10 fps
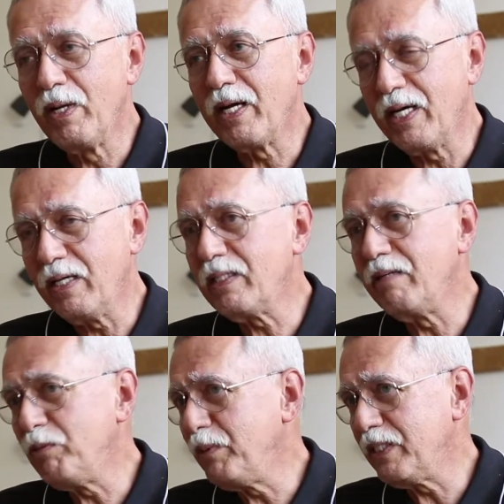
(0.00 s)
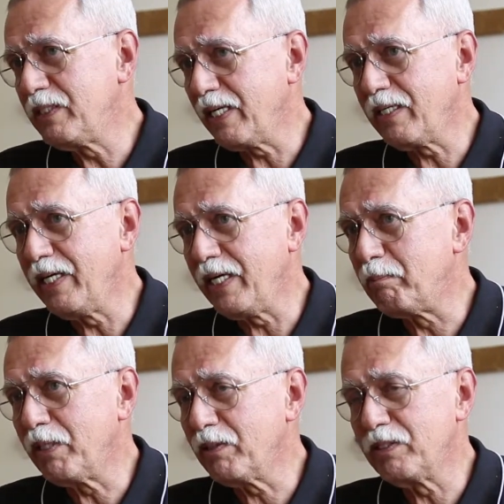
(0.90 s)
Well, I can't give you an exact date
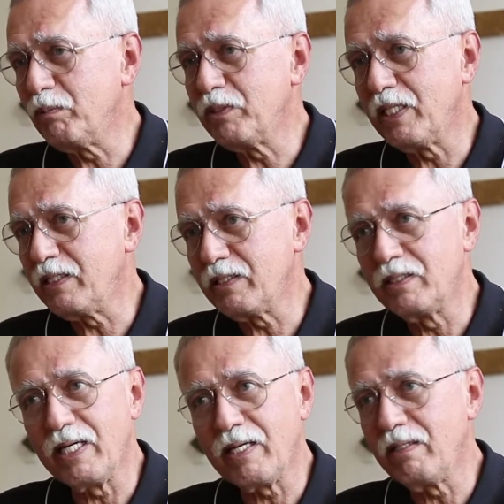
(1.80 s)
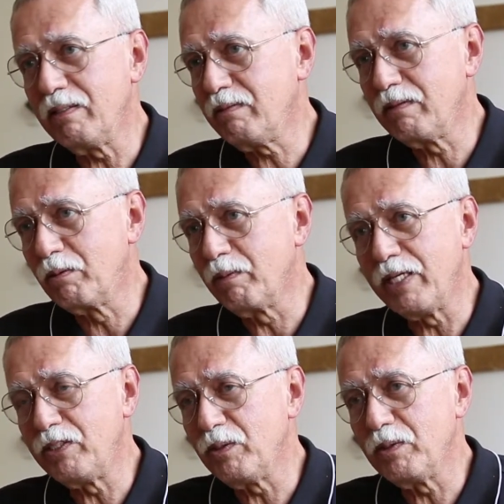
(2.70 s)
because it was such a subtle,
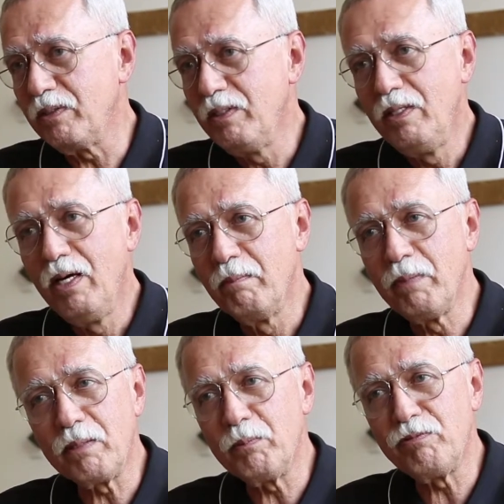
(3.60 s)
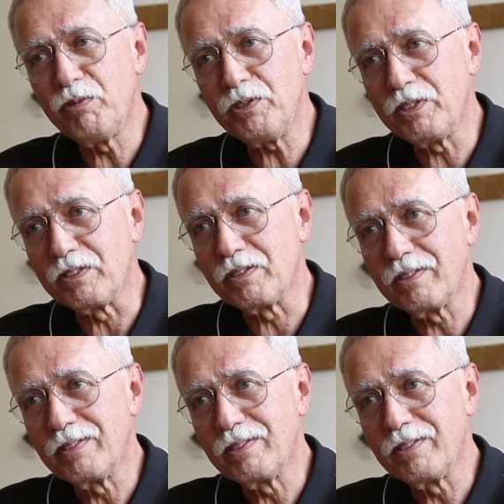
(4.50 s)
gradual metamorphosis.